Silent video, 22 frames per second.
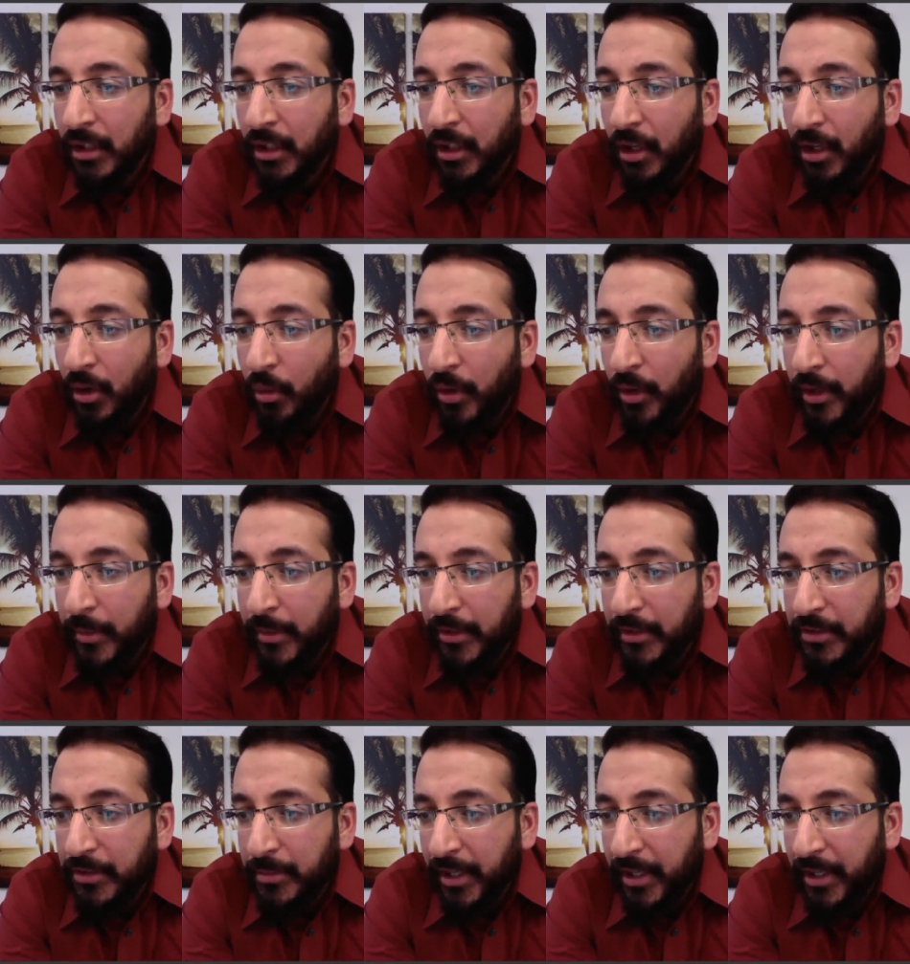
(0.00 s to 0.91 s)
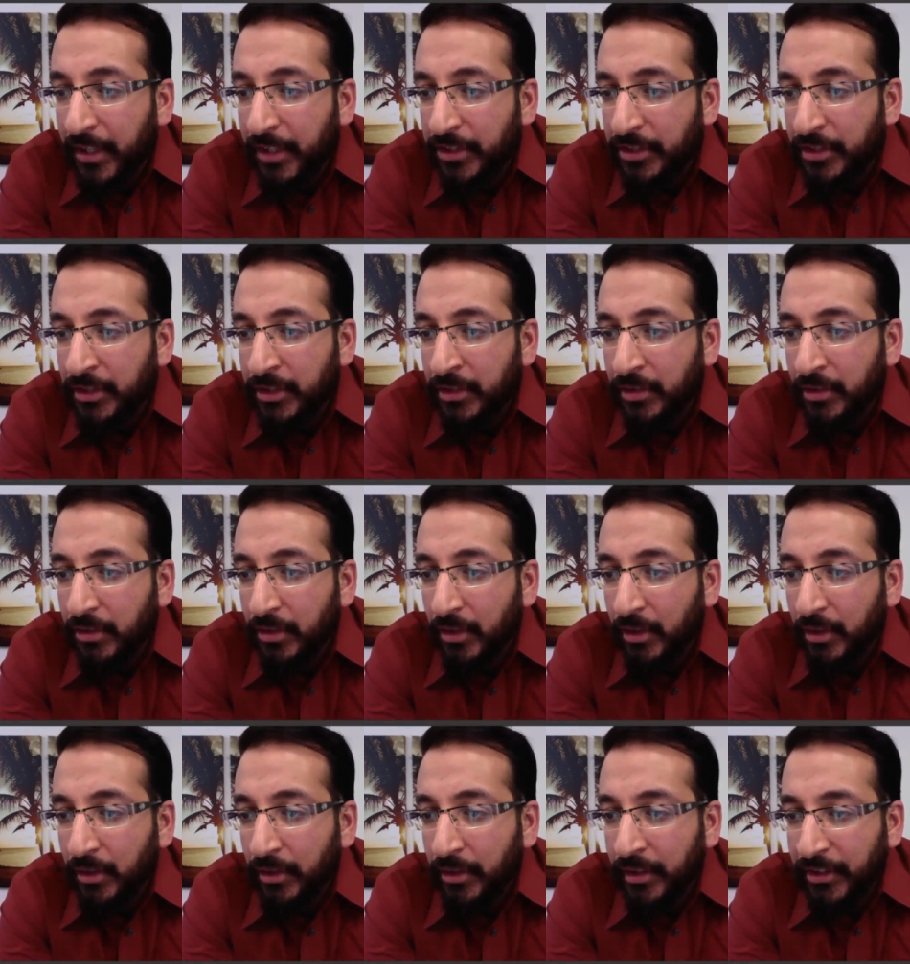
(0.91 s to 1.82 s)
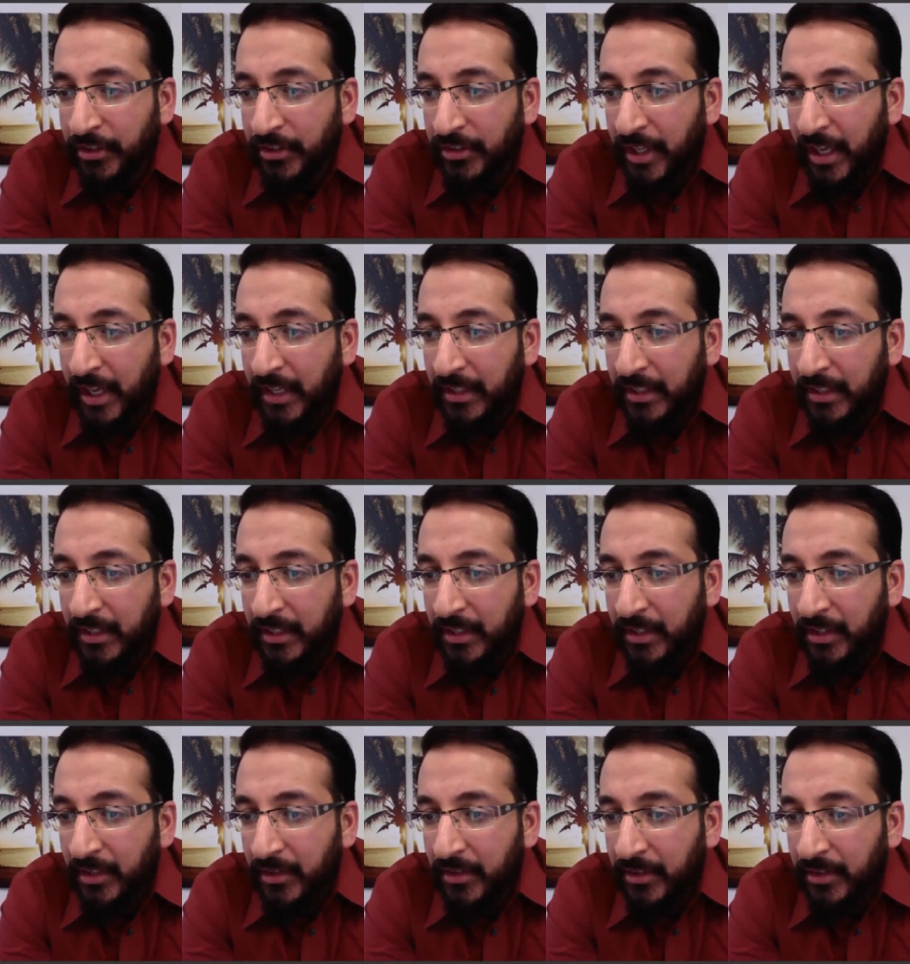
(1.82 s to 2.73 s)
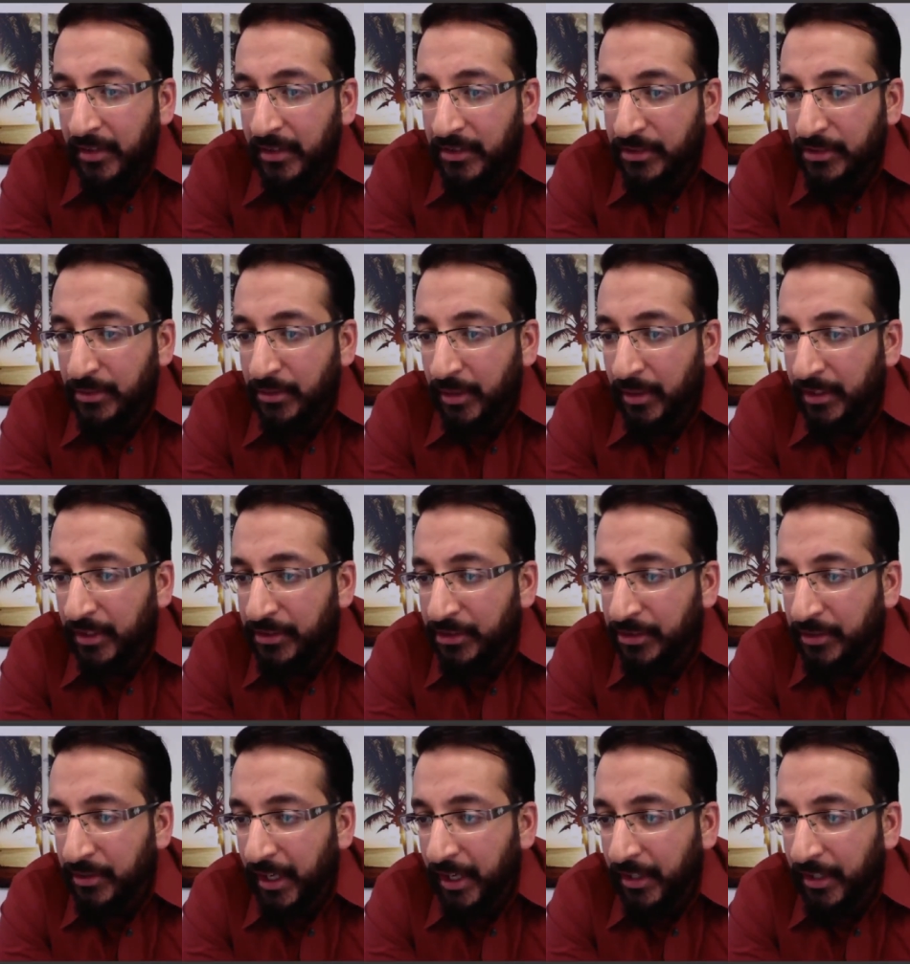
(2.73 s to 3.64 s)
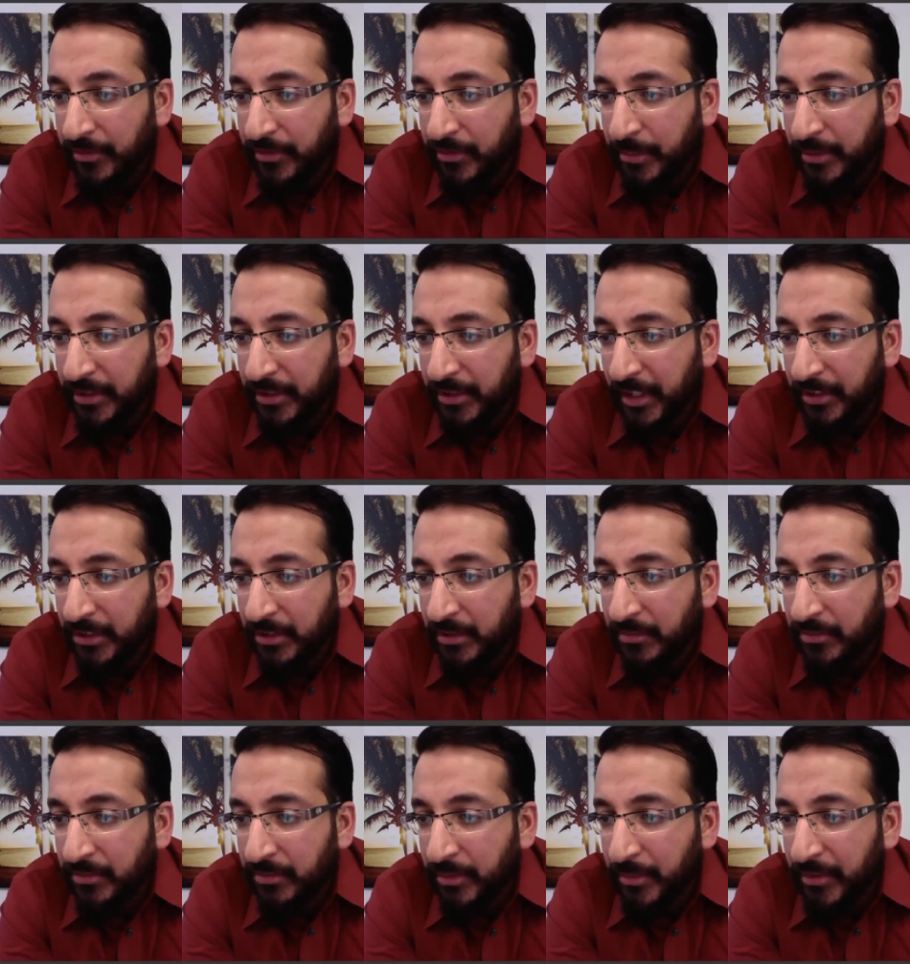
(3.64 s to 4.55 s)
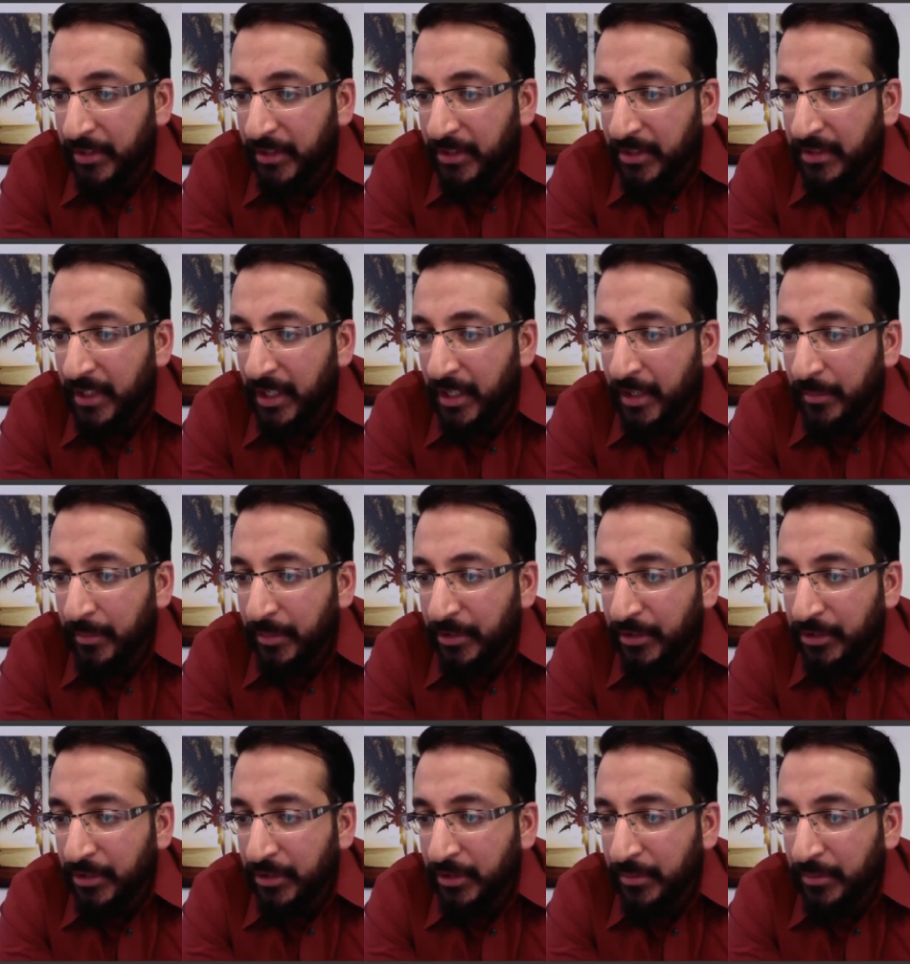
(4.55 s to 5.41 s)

What about depression or anxiety? There is dua to ask for protection from this, but shouldn't